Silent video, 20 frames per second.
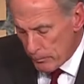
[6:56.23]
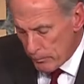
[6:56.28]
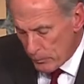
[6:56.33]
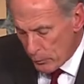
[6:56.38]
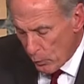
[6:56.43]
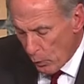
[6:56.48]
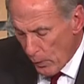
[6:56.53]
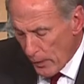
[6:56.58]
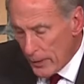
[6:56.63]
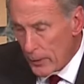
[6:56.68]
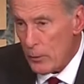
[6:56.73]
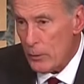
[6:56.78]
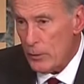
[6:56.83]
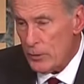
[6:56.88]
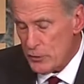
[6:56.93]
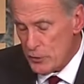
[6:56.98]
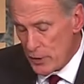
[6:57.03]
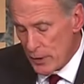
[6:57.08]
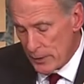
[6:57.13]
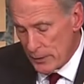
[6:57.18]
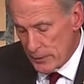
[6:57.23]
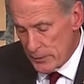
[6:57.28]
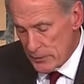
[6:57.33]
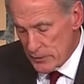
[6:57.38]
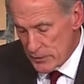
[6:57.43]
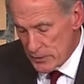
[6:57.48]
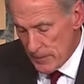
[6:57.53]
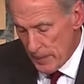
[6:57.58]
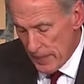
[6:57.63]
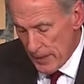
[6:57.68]
broiler
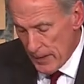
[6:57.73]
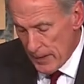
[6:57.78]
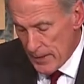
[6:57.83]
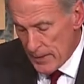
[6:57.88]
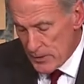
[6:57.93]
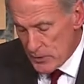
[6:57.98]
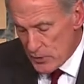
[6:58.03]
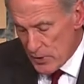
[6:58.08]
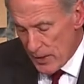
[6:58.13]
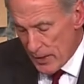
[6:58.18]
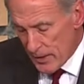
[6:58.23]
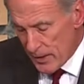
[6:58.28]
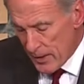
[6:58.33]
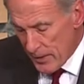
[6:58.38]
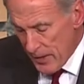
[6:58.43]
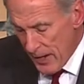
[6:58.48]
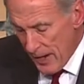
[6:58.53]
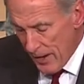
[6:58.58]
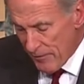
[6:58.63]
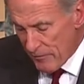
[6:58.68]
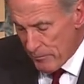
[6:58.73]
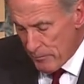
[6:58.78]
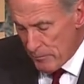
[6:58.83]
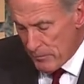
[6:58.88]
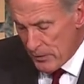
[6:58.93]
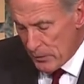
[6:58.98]
chickens, 10.5